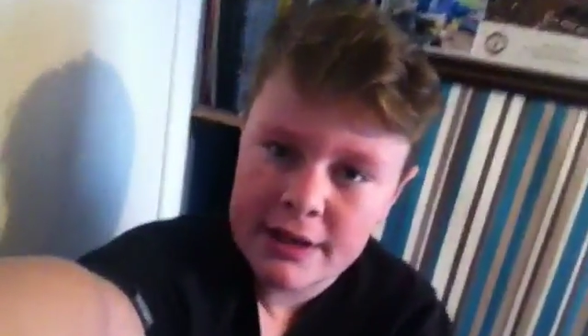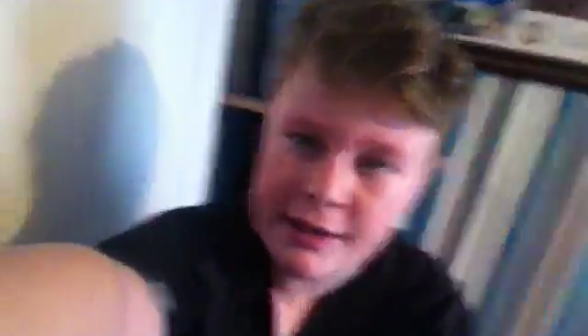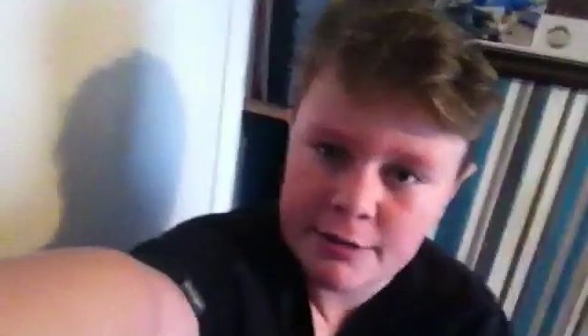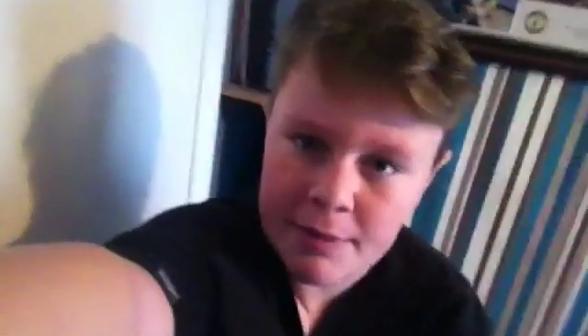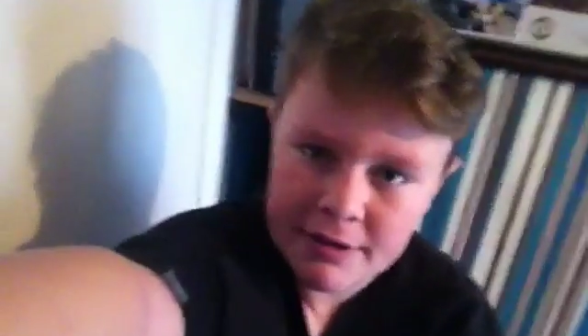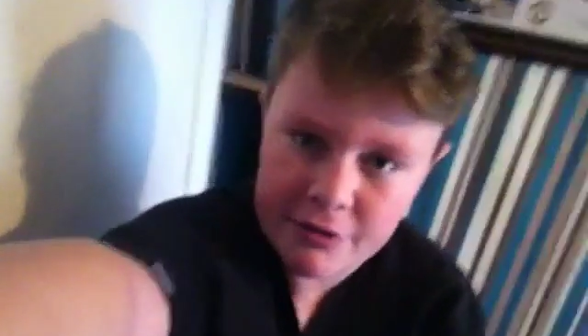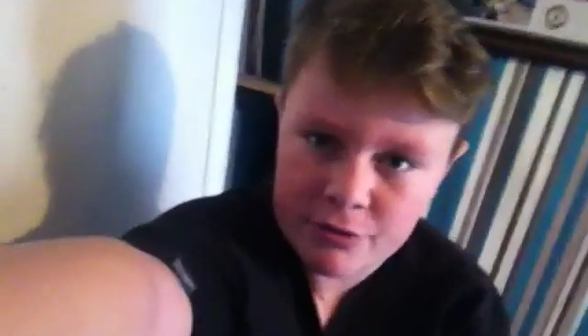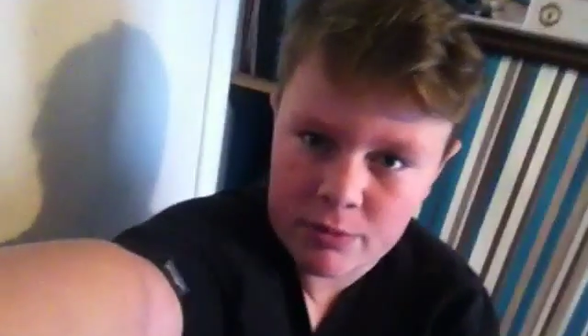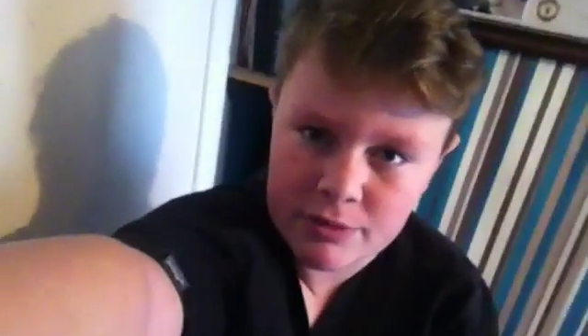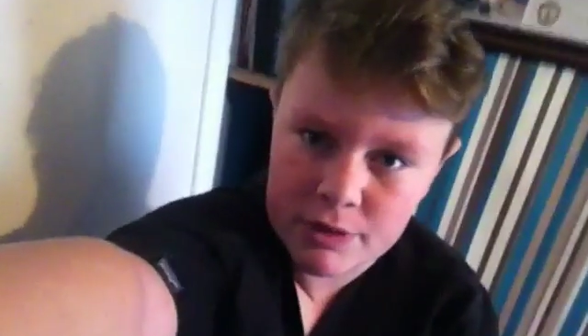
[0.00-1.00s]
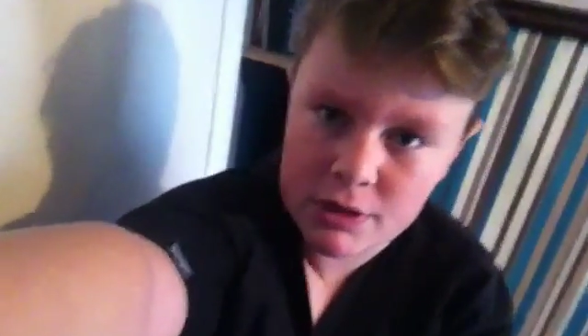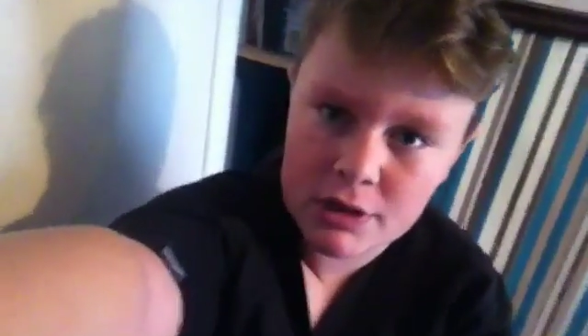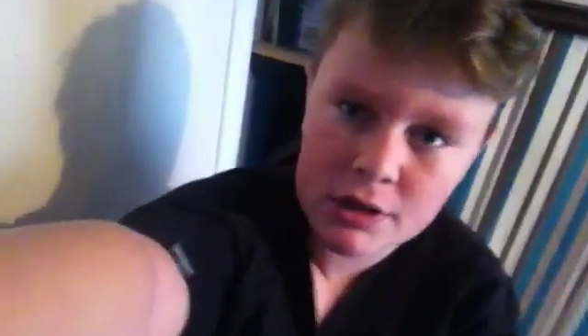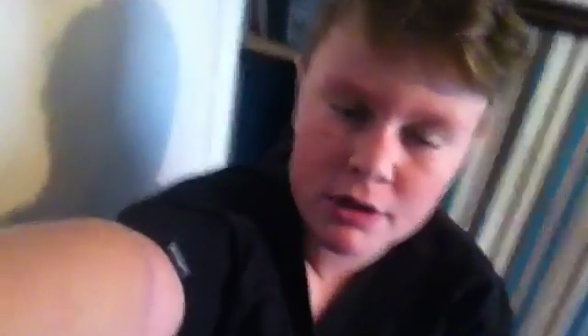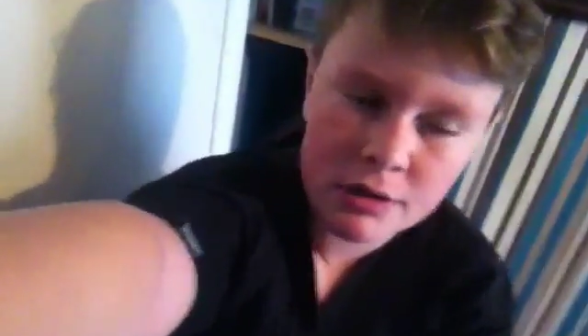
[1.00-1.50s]
It depends whether
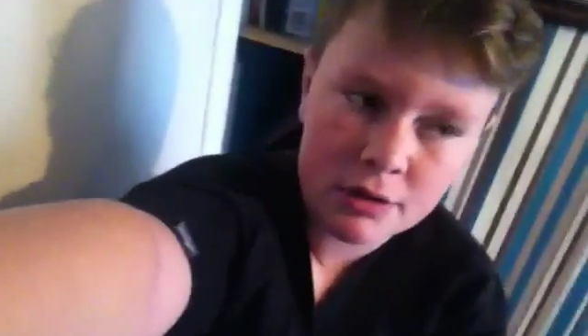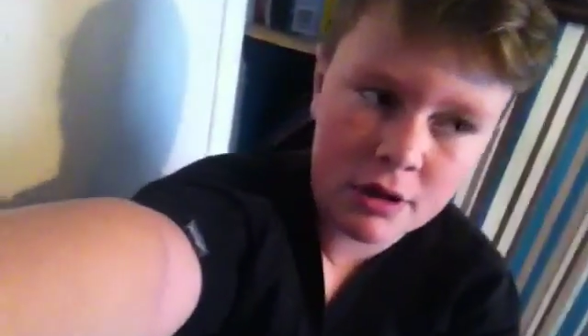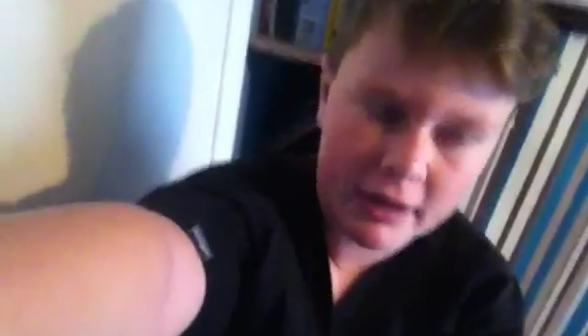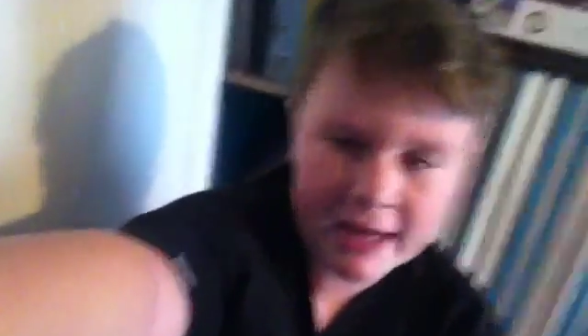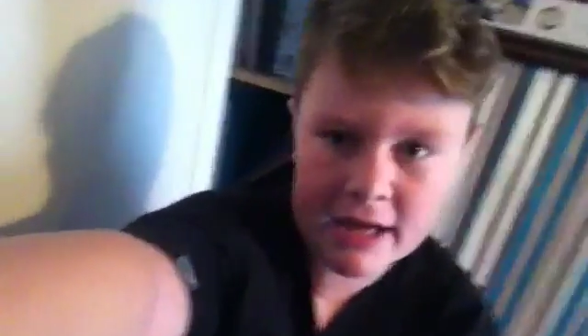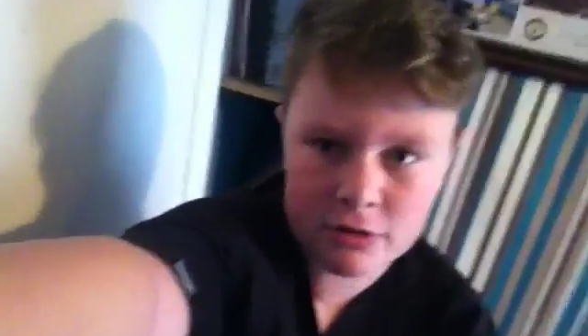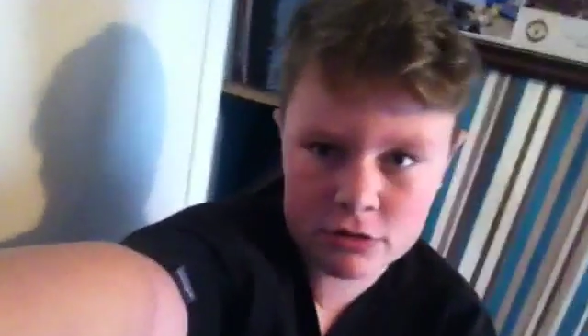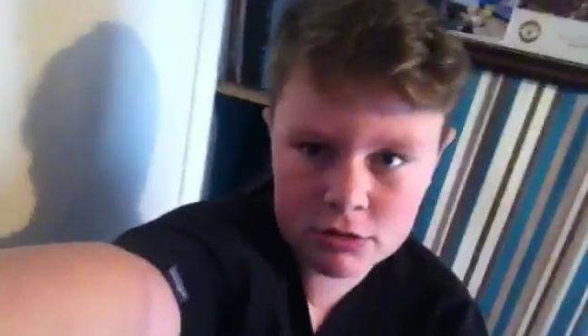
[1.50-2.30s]
I can or